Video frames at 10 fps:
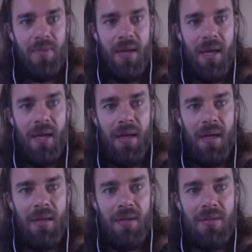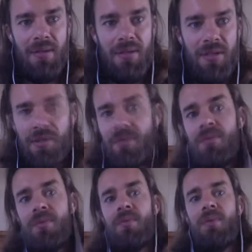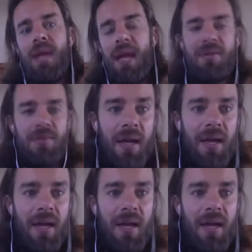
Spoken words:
And you can't do that.